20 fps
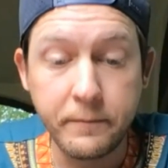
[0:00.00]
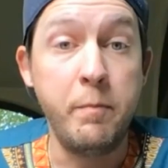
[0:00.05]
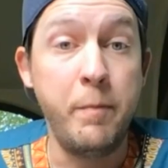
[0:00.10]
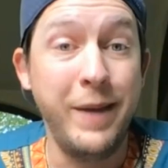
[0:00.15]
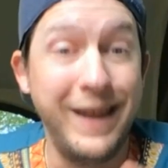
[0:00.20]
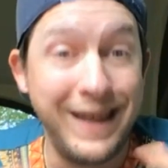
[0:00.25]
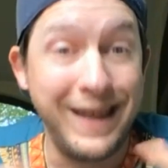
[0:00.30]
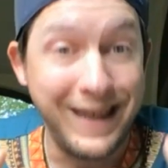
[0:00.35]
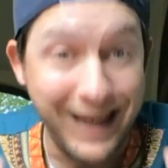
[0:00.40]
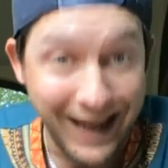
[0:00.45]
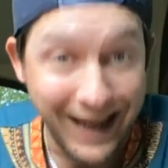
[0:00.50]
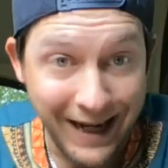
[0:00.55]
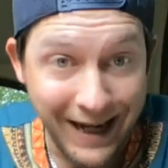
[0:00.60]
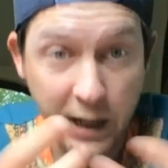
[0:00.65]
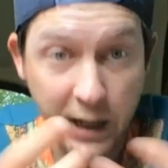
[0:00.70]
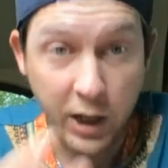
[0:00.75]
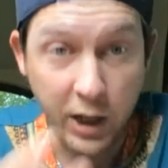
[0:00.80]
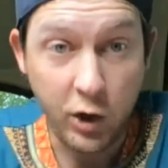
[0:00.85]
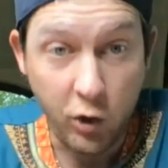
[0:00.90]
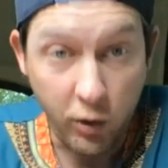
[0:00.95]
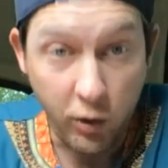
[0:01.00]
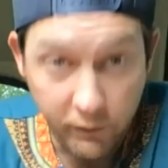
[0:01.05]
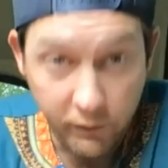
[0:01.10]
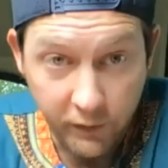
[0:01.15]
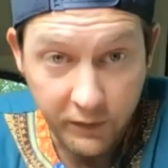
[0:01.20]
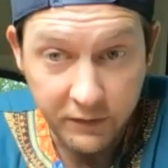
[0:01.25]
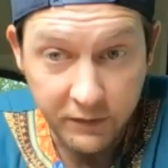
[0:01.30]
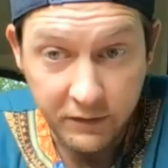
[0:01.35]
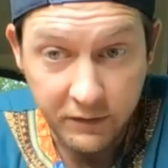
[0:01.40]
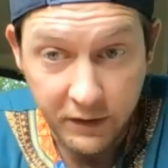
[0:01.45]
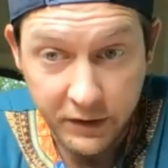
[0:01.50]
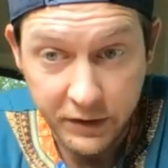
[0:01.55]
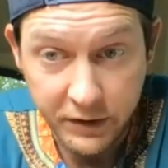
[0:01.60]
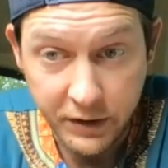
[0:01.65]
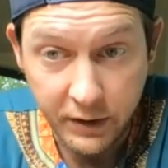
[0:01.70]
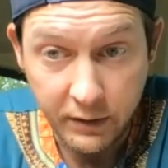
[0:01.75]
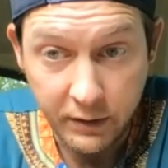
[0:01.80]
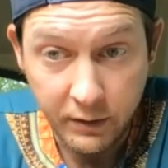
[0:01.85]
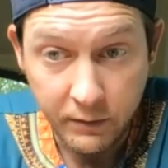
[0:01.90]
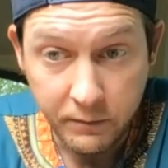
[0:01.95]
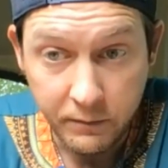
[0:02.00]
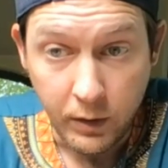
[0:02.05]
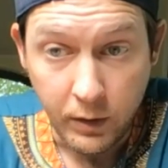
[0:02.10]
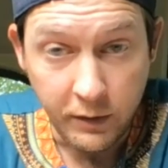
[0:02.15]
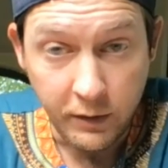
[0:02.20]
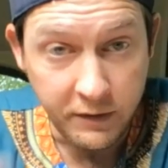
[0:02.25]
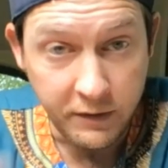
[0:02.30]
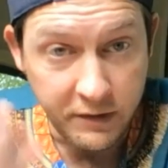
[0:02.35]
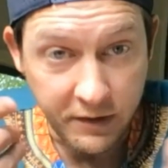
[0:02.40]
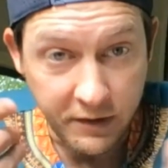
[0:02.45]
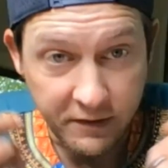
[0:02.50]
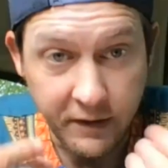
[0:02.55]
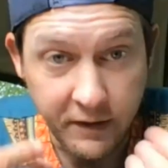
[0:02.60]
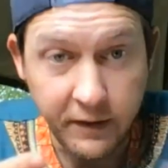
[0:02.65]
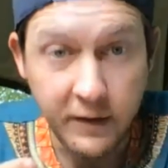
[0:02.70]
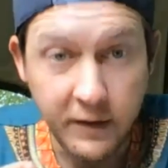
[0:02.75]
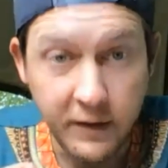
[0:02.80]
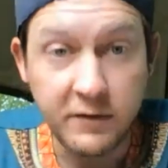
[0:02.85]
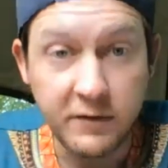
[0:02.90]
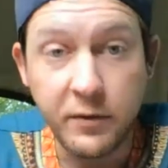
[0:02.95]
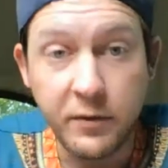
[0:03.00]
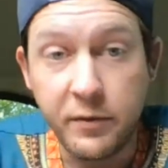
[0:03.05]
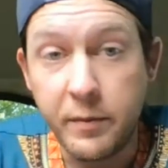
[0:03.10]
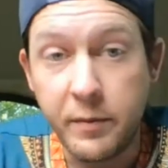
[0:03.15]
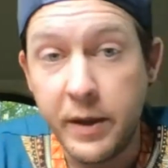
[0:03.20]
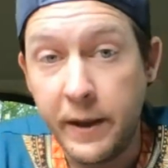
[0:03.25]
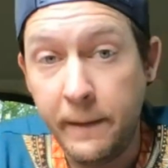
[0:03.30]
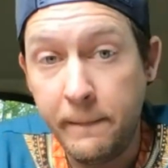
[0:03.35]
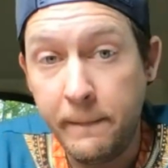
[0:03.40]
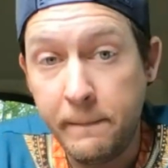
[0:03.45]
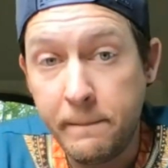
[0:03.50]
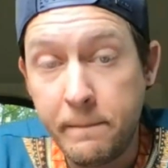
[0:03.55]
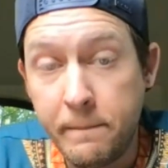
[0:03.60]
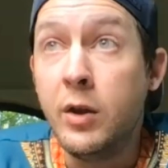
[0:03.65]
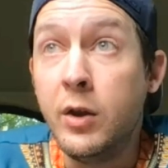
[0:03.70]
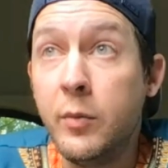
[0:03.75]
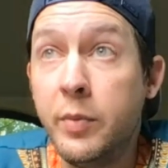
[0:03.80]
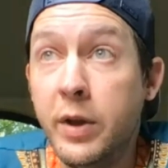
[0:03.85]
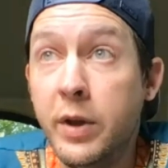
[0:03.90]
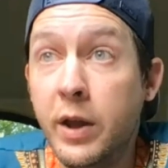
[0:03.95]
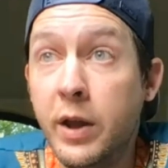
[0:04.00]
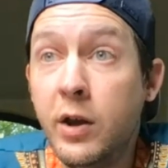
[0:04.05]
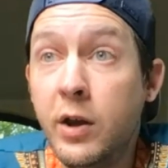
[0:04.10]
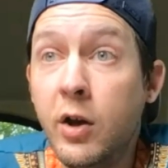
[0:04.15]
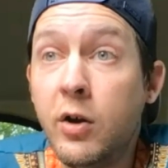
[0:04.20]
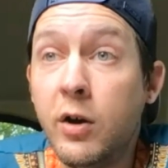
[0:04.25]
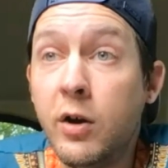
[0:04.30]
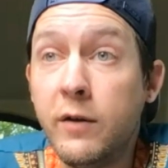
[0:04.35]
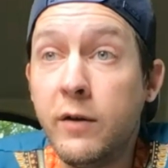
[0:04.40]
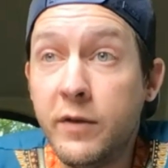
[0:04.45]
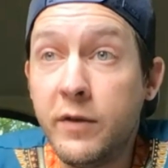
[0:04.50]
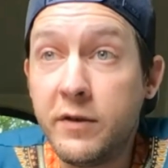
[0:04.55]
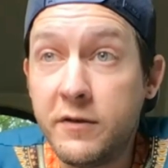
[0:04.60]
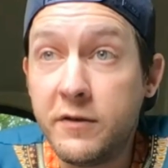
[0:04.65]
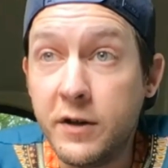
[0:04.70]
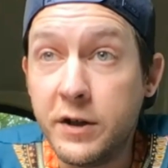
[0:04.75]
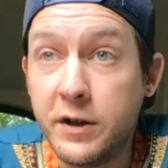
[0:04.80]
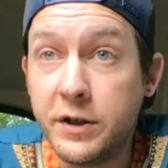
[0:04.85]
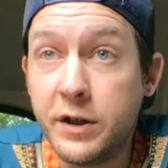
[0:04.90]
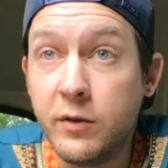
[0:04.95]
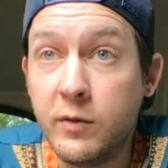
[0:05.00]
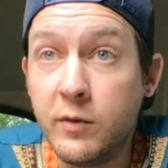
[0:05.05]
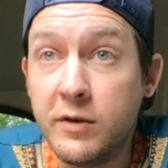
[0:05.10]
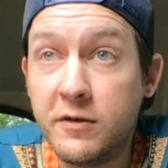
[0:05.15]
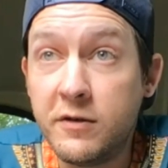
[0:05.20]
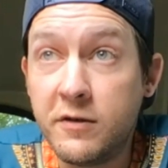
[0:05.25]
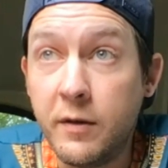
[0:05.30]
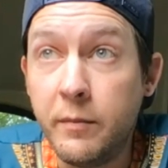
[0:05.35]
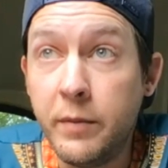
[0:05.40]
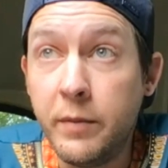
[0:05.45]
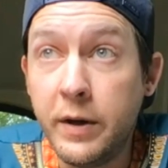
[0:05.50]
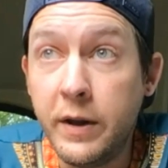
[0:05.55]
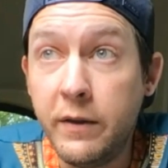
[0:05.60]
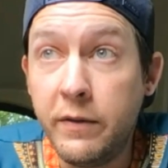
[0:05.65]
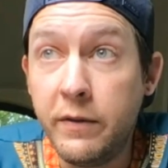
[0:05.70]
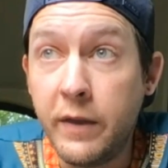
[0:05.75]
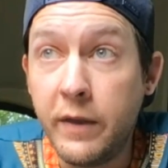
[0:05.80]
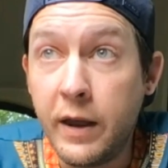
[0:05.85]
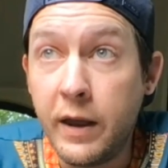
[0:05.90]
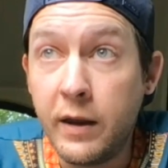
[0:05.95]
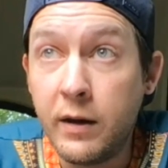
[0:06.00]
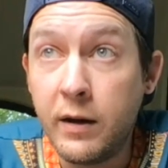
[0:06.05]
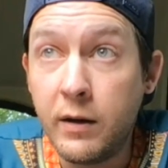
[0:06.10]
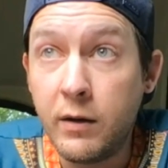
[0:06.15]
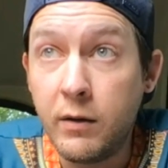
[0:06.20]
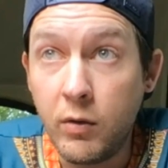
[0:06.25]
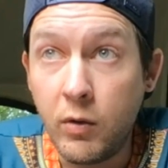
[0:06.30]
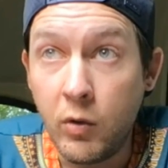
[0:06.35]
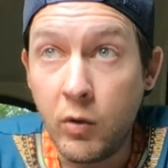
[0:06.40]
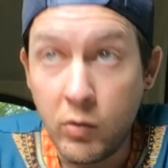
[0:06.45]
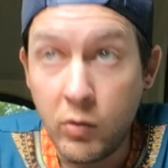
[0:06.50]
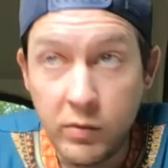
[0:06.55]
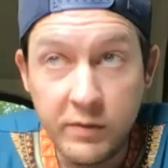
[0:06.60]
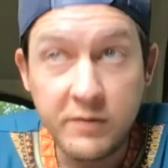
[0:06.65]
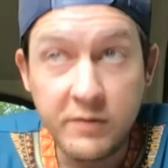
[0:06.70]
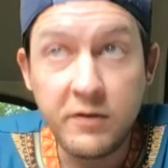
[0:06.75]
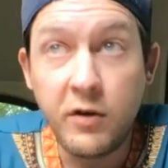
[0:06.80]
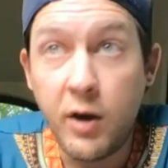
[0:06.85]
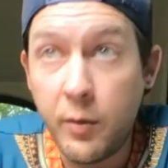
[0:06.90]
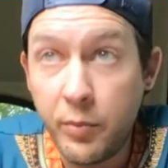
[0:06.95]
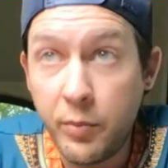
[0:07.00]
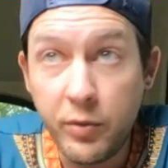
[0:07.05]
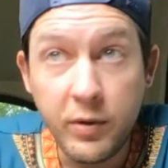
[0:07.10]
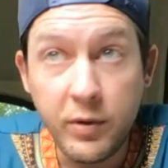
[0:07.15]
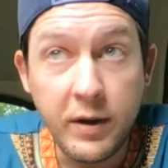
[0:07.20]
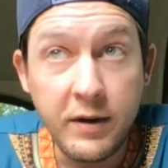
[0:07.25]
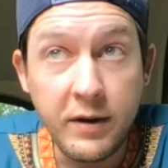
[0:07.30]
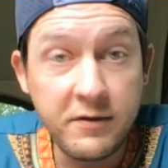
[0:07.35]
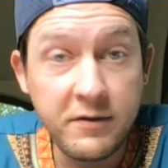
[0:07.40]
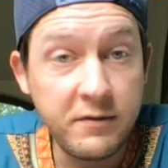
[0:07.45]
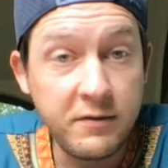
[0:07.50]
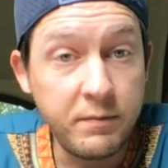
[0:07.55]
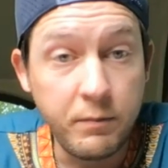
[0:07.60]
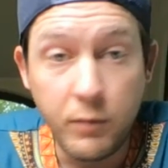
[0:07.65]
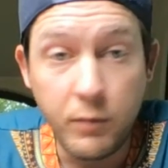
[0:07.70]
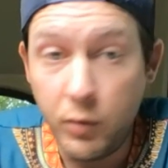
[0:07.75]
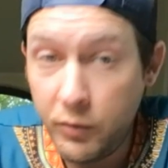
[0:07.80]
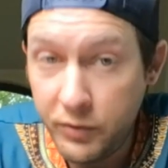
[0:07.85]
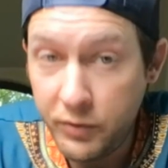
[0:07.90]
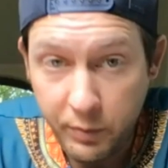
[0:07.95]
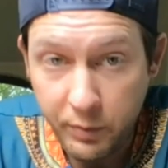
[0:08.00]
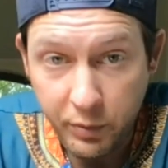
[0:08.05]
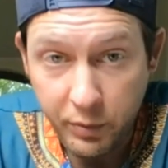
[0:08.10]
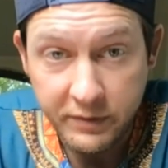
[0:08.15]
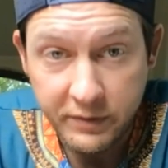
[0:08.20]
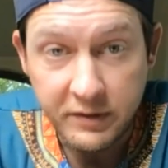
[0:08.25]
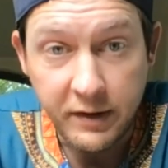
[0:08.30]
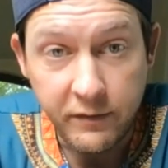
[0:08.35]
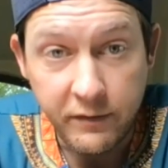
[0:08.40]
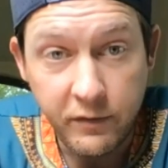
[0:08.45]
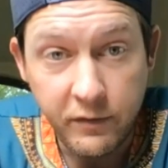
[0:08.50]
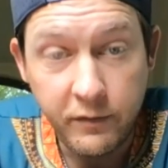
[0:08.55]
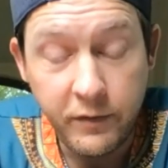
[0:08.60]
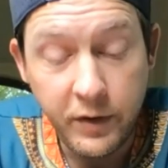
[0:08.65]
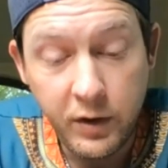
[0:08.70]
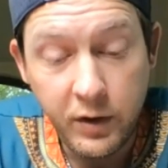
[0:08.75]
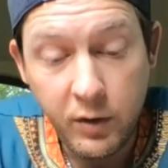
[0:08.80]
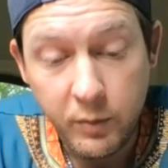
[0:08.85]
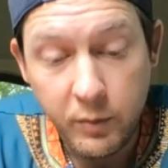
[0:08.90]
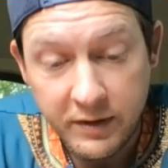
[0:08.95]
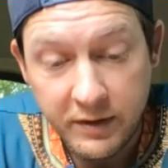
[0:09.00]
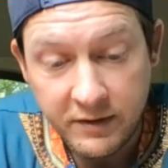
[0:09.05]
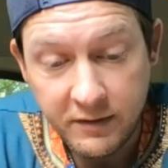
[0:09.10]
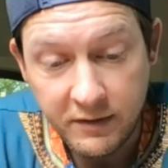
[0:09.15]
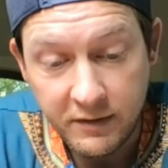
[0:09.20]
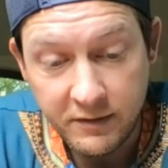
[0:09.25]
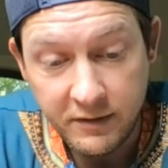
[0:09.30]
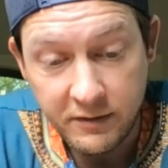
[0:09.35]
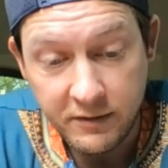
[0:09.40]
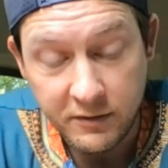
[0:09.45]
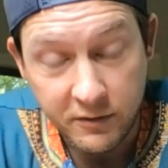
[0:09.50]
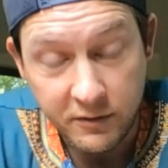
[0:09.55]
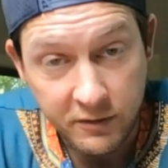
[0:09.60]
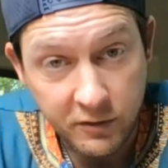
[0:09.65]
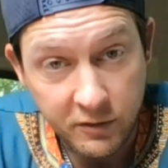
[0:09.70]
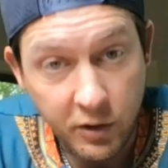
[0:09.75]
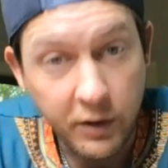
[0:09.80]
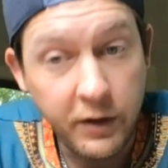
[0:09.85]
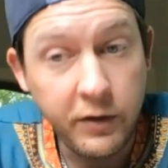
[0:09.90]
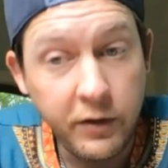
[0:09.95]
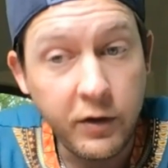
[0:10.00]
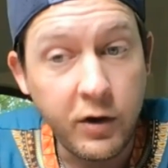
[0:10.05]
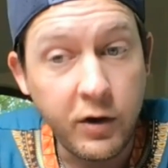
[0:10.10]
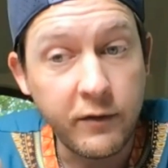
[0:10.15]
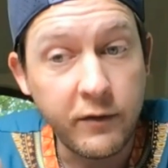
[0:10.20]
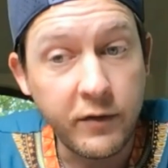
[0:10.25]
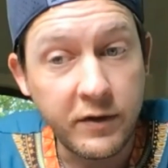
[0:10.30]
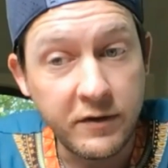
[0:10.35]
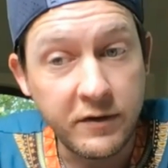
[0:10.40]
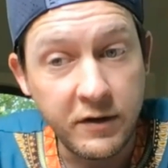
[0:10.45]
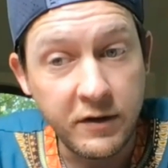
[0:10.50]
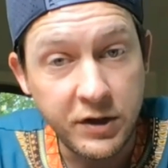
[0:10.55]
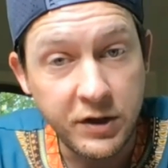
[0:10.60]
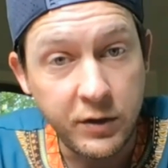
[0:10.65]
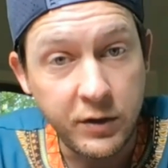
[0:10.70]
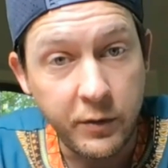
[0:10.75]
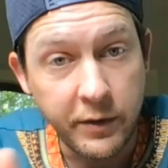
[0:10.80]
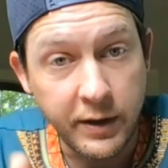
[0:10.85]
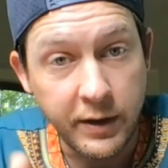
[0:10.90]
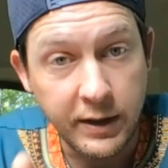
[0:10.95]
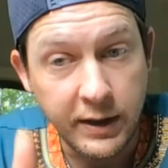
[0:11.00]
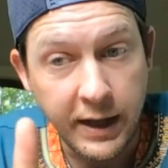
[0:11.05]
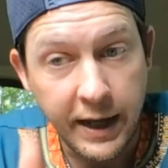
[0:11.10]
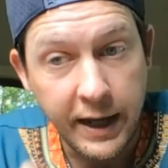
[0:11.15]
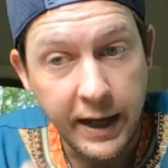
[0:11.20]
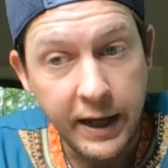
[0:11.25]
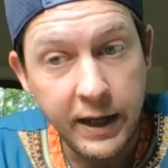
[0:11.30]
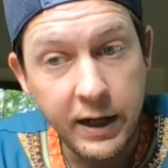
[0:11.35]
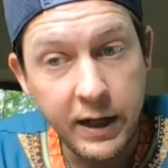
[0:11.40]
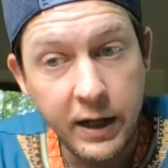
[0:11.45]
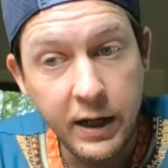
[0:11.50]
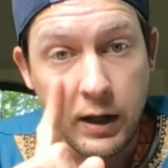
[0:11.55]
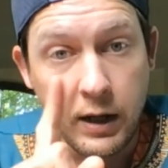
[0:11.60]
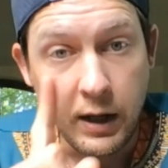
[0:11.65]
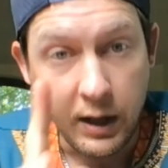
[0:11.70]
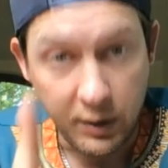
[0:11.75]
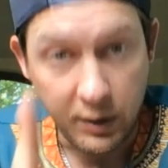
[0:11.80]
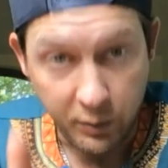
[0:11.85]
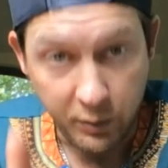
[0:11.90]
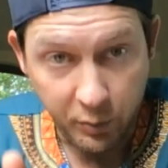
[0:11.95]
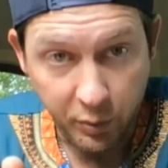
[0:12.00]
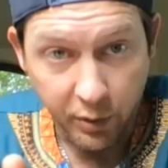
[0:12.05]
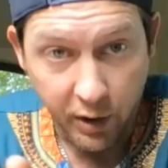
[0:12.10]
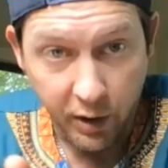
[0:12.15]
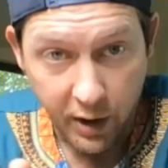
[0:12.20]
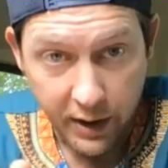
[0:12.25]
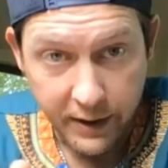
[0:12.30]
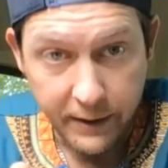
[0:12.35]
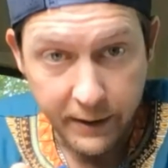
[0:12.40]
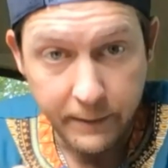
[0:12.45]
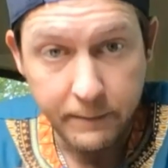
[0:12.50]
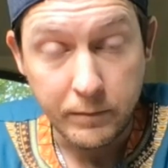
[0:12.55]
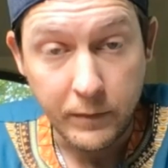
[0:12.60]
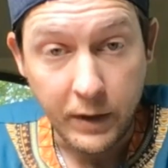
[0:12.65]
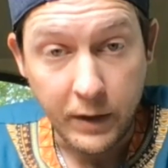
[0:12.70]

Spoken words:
beginning a conversation. Let's just say that it's with me. You're beginning a conversation with somebody that owns and operates multiple 7-figure businesses. You're starting the conversation with a lie and pride.